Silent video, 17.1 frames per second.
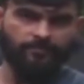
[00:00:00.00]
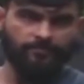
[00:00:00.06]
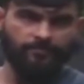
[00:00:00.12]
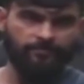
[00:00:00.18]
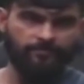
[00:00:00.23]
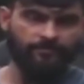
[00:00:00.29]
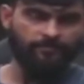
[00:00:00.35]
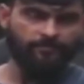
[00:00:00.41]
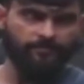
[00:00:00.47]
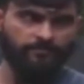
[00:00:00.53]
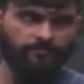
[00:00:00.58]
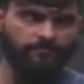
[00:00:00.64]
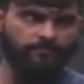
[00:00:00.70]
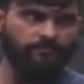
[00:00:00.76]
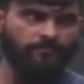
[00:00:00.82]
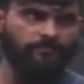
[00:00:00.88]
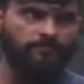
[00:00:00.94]

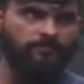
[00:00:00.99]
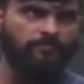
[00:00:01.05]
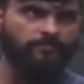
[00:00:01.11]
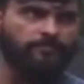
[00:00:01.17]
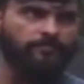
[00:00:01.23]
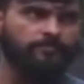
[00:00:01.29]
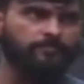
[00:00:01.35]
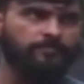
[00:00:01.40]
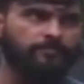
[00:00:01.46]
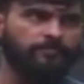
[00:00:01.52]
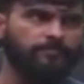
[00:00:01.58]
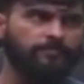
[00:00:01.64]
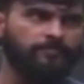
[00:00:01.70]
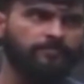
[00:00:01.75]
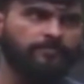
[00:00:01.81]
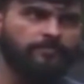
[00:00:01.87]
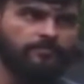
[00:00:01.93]

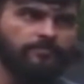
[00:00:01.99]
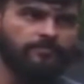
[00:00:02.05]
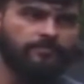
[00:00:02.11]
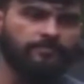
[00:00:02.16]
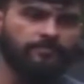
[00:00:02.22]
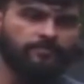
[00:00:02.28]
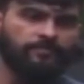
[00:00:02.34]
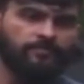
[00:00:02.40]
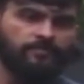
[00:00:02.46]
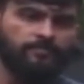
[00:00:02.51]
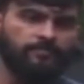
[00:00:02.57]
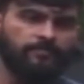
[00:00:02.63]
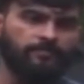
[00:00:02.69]
This person isn't speaking.